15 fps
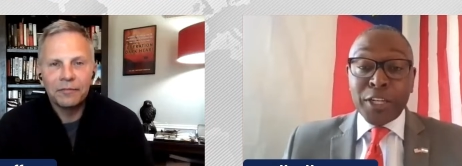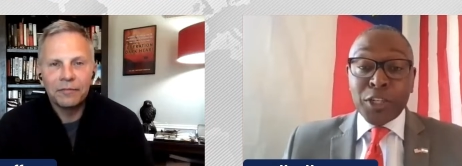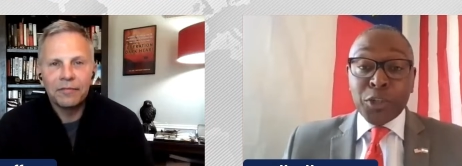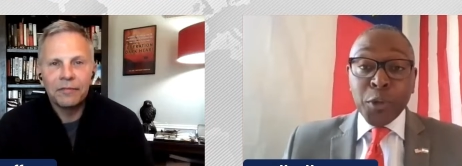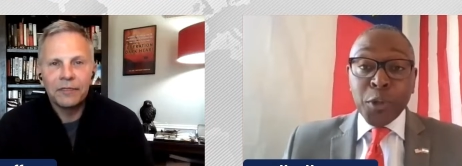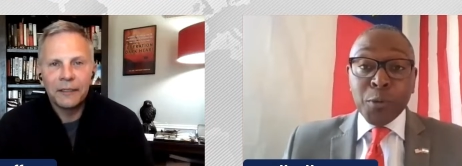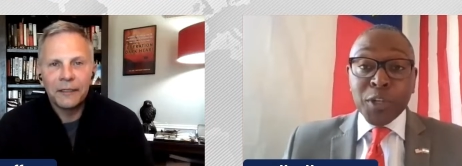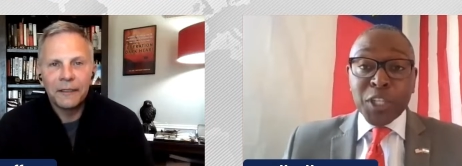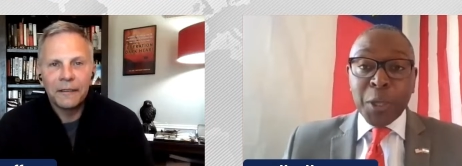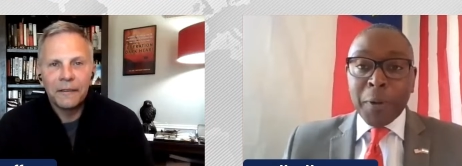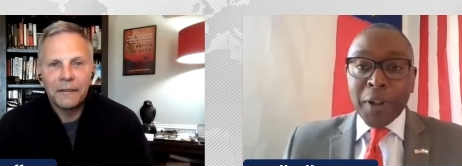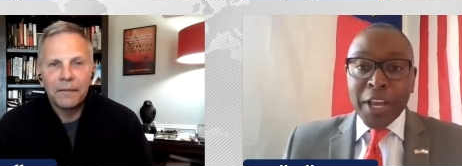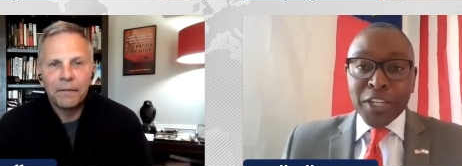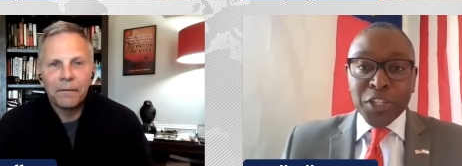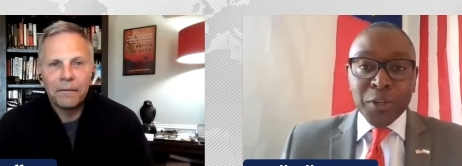Speaker 1: It truly was a
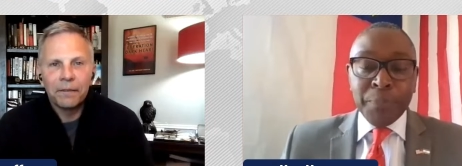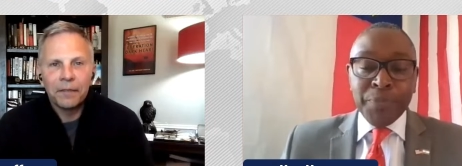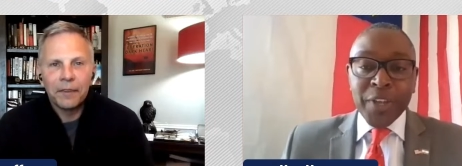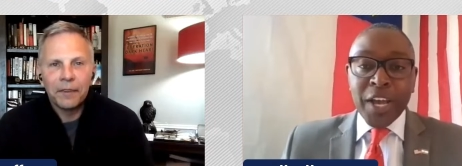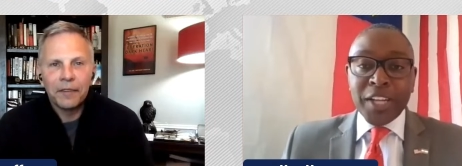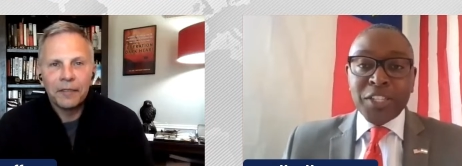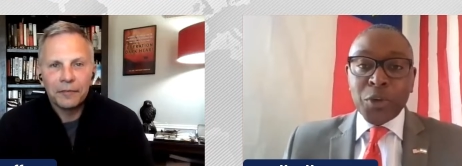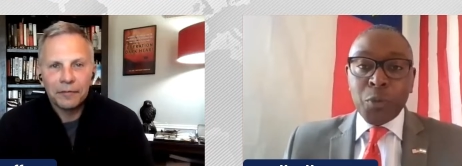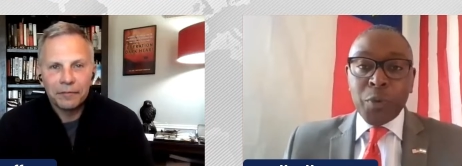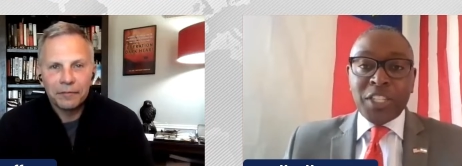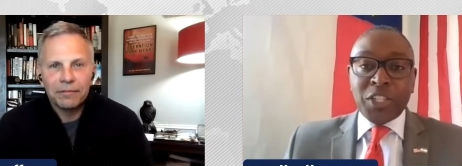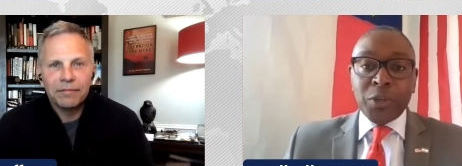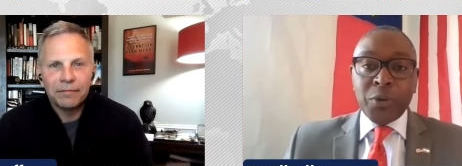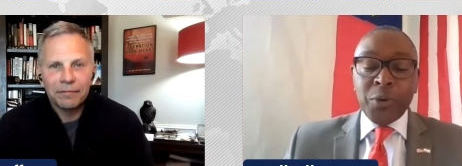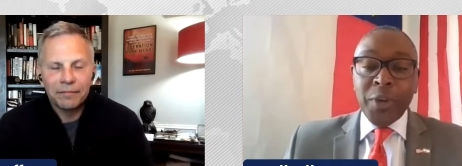pleasure uh, to
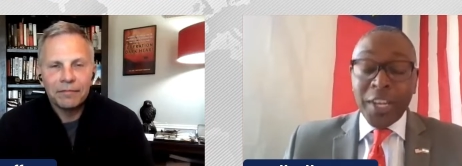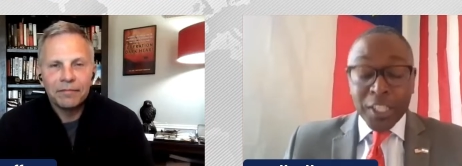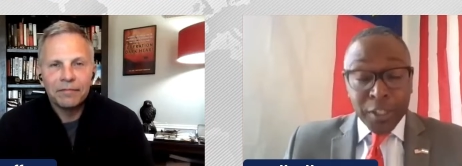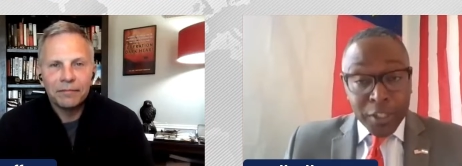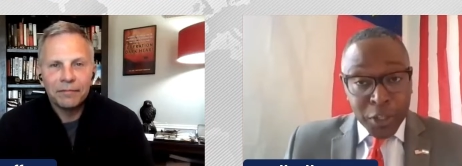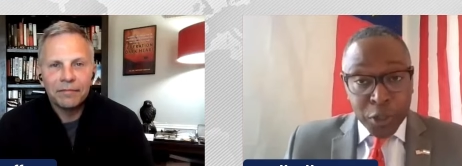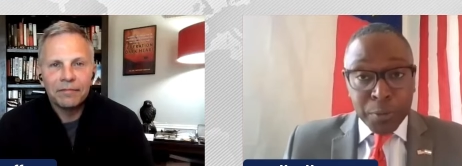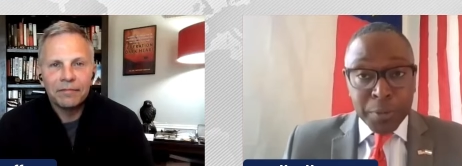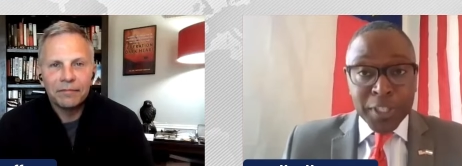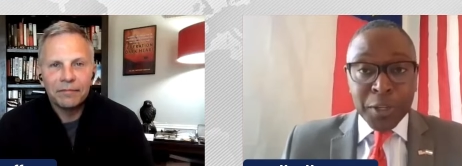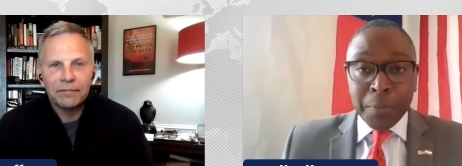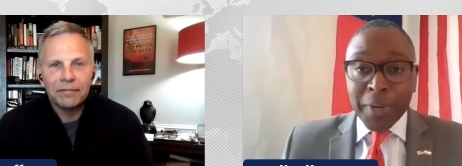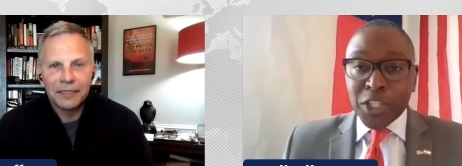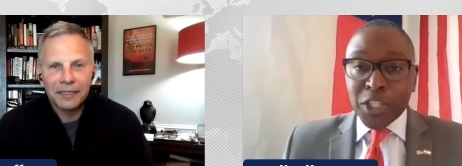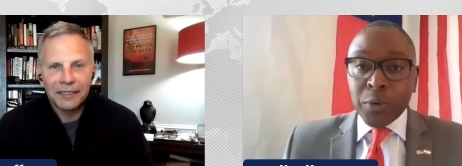meet you, excuse me, to
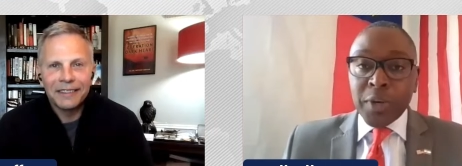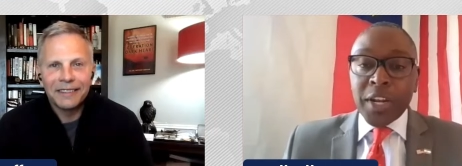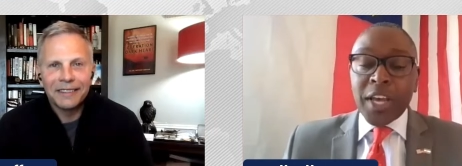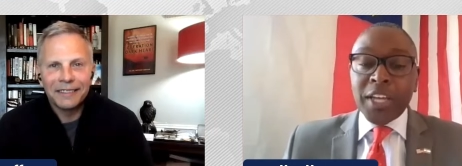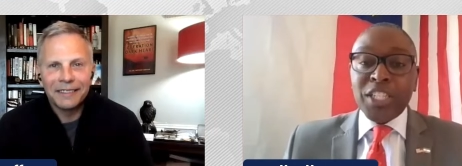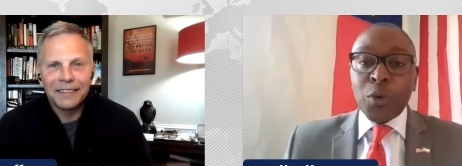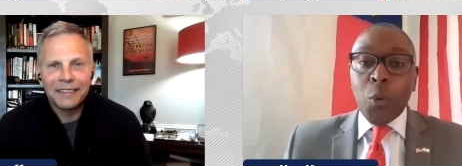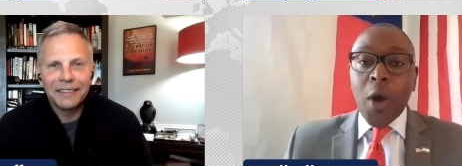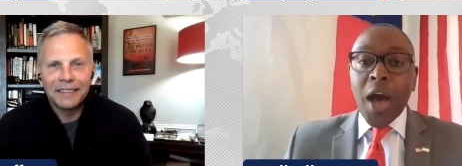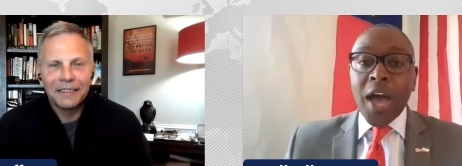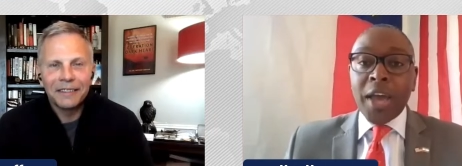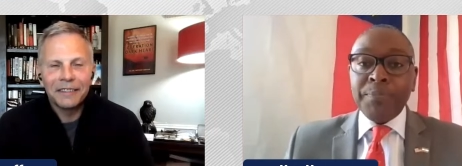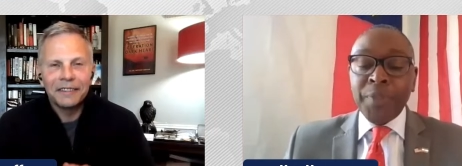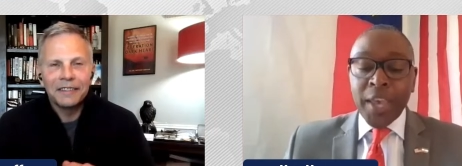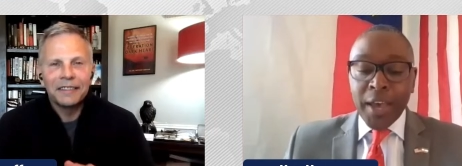meet you in uh,
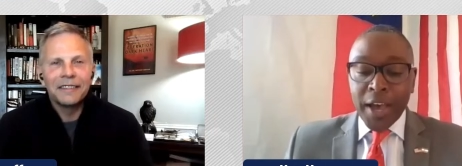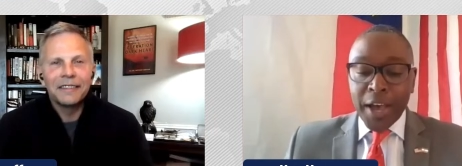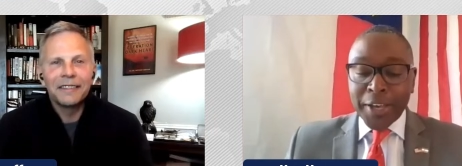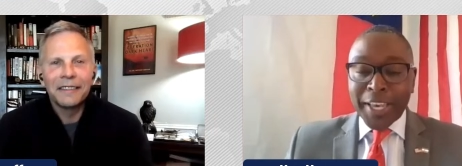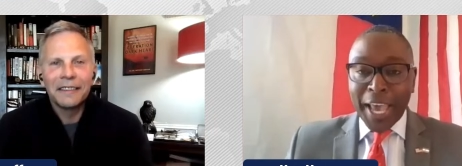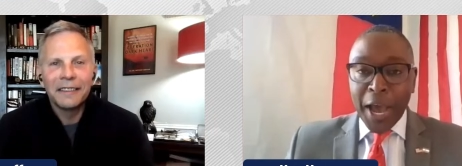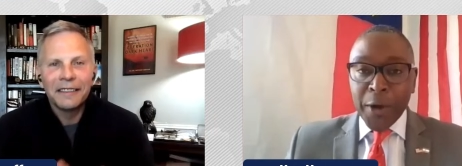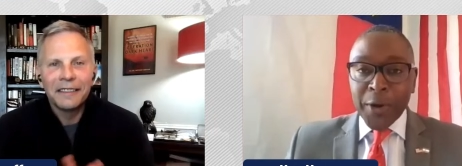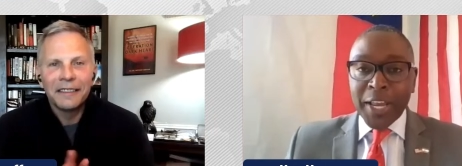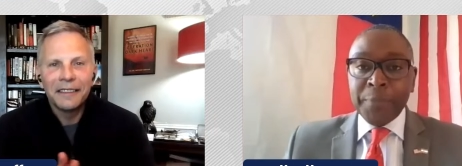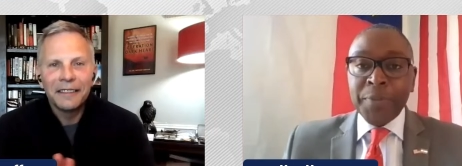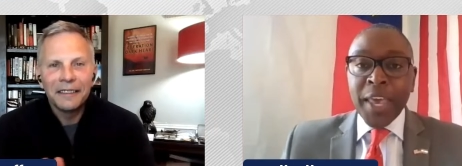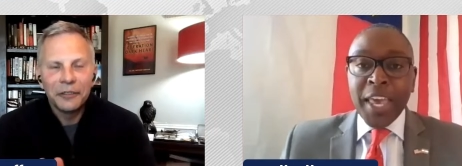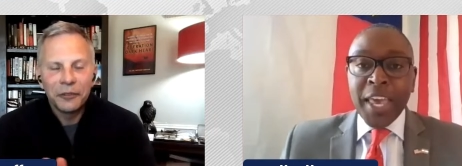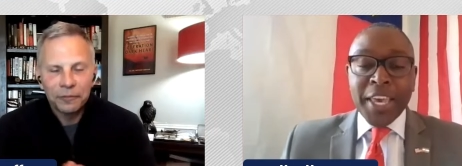Shawan uh, County.
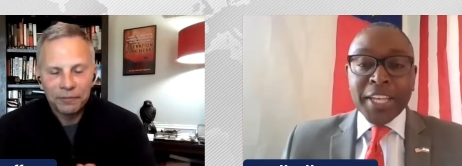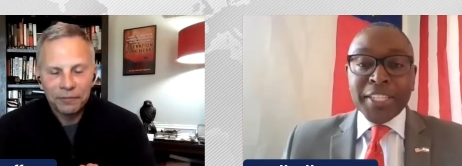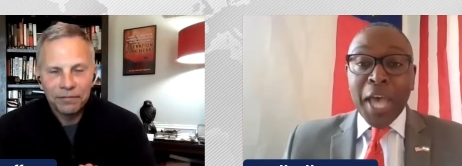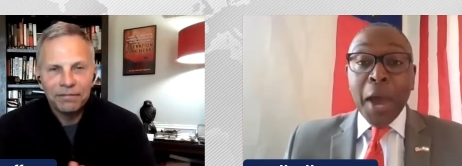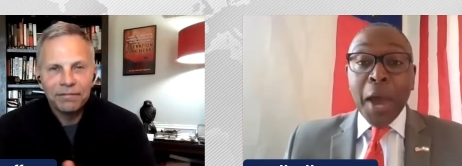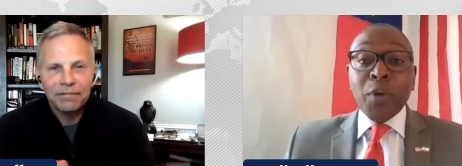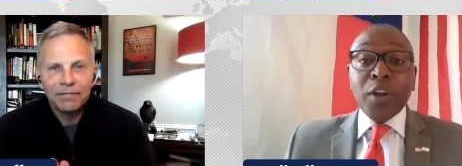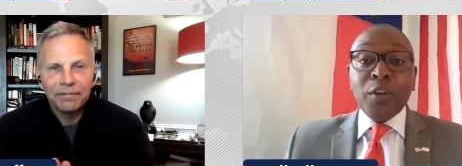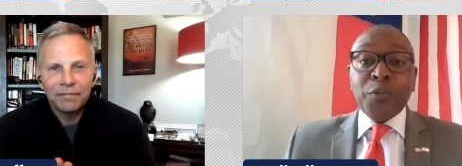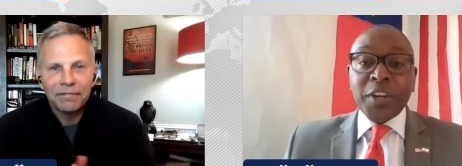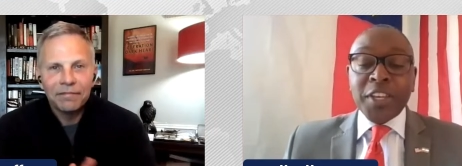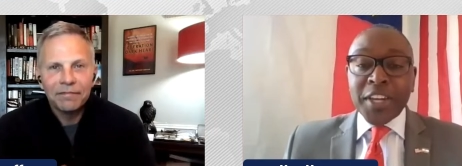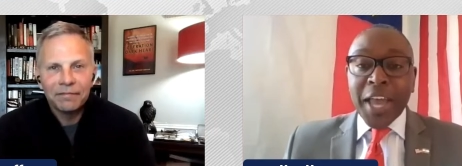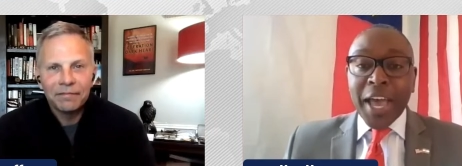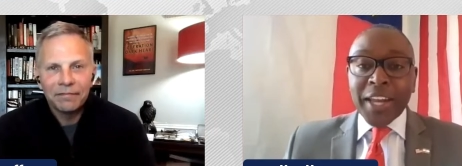Yes, I'm running for
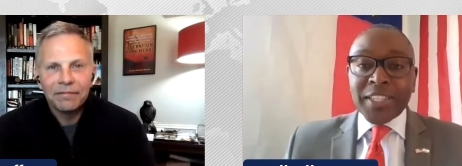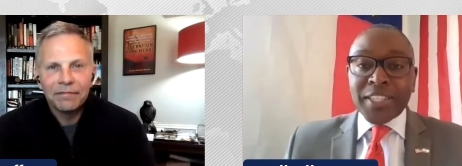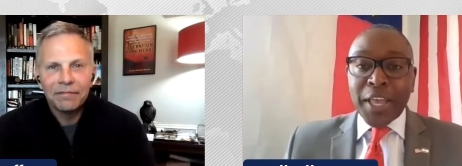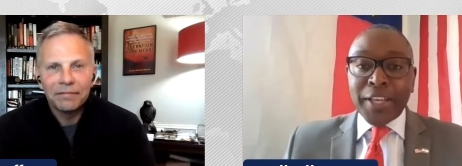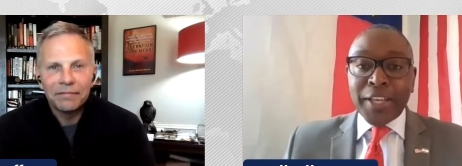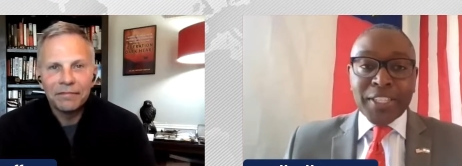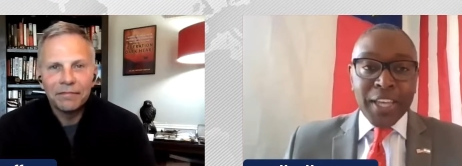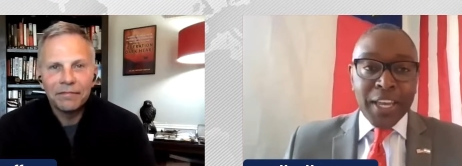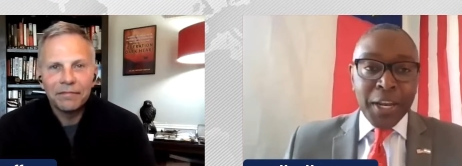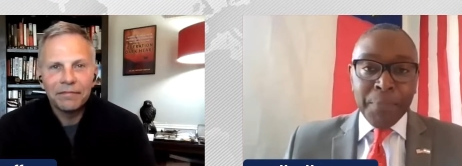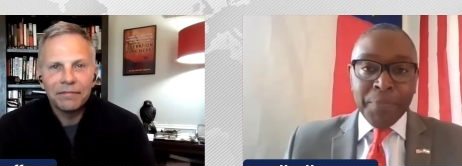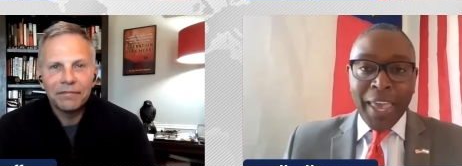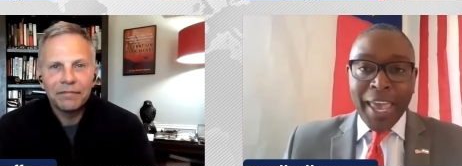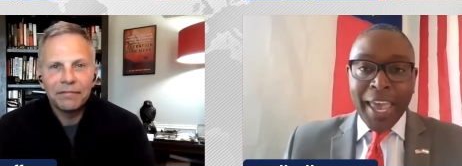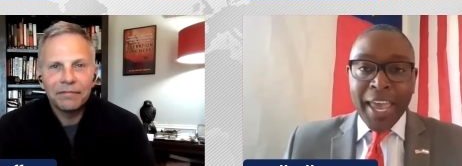the United States
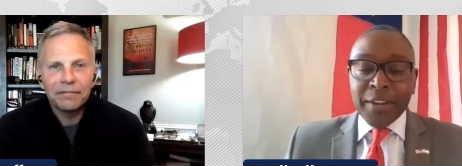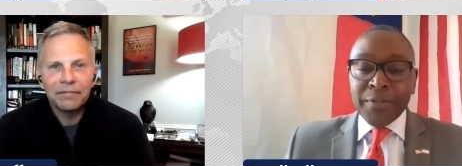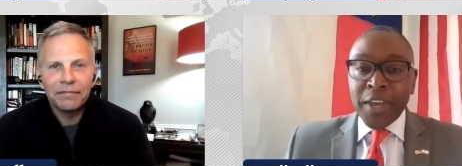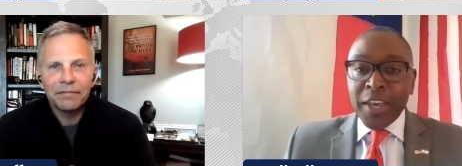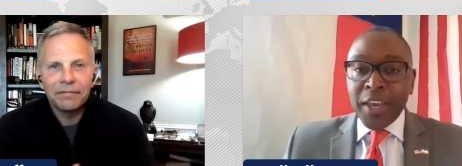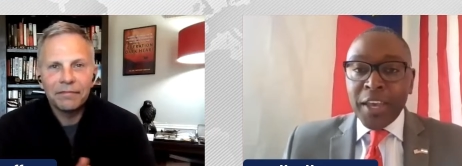Senate, and